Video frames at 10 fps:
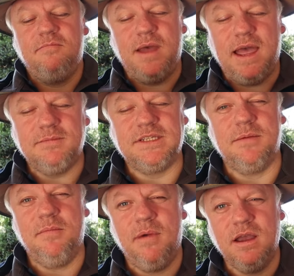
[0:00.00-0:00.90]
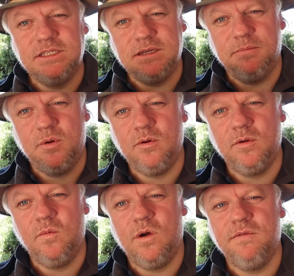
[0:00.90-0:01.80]
perhaps the most
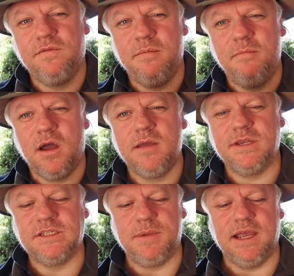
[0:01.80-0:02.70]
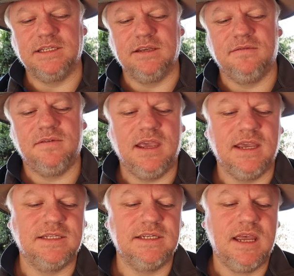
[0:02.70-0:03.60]
important one from my perspective
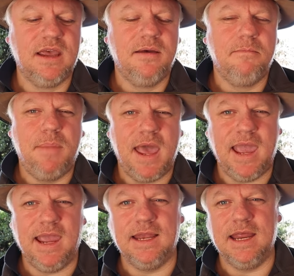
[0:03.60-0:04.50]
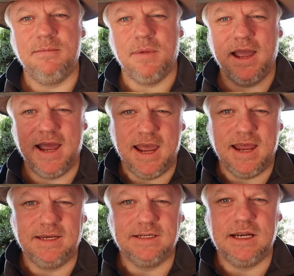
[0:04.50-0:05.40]
is pain in my
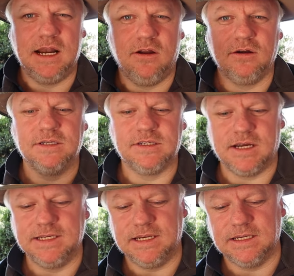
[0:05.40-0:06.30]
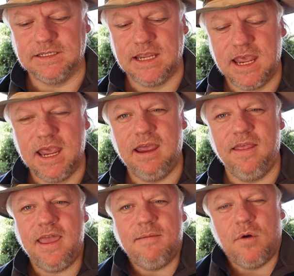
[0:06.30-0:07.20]
hand at long sightings.
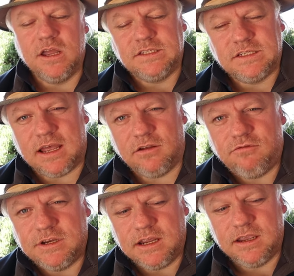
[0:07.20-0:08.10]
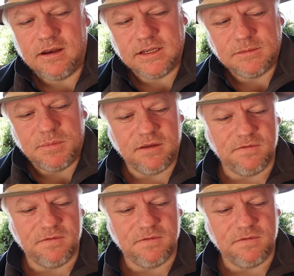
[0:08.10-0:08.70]
And that might sound ridiculous, but